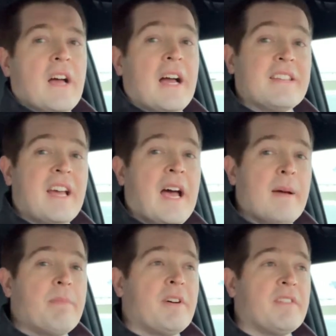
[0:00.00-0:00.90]
on
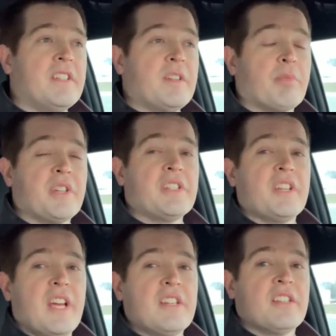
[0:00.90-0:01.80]
top of the
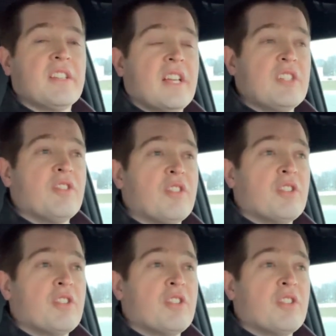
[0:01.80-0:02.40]
depreciation that you